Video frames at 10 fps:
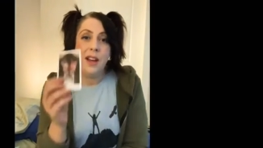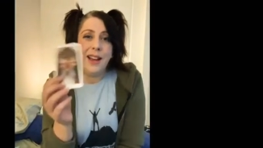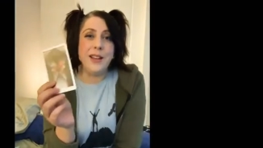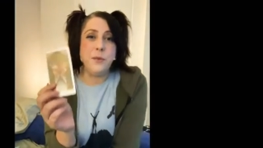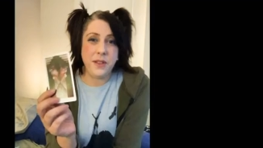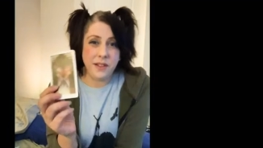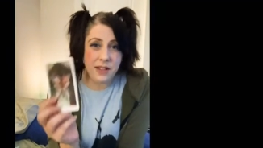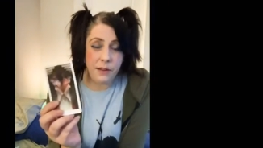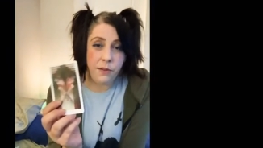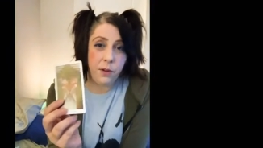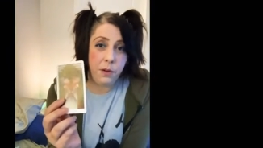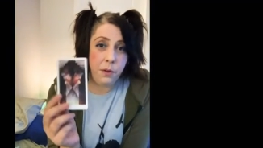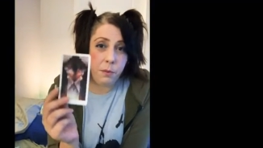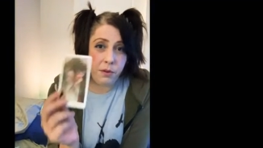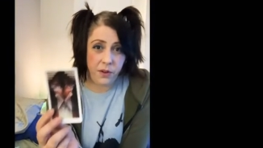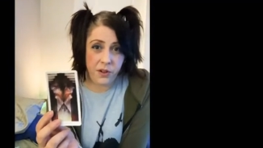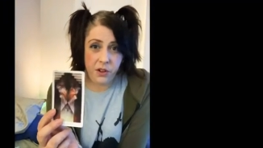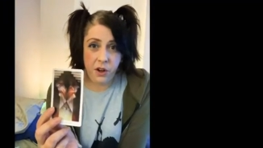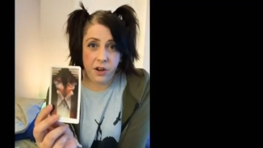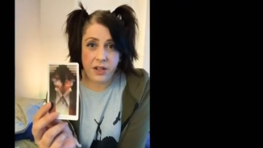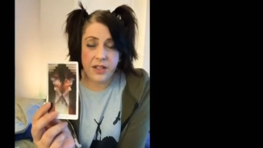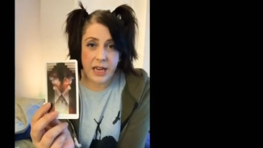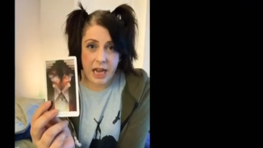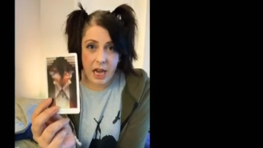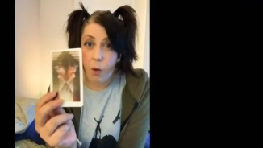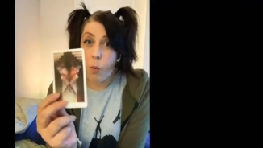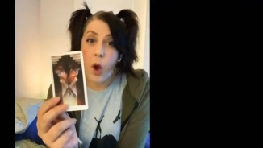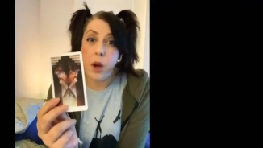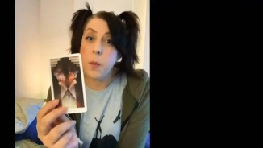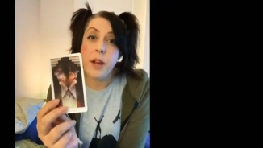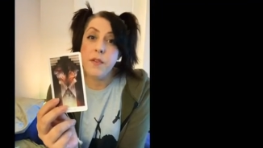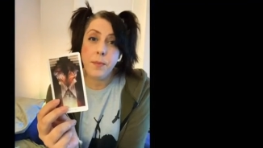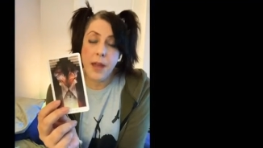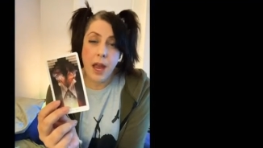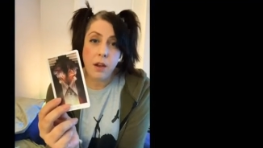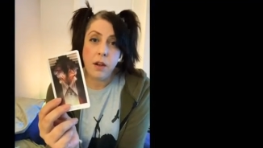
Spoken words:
That's what this devil reverse card is saying. Walk away from that.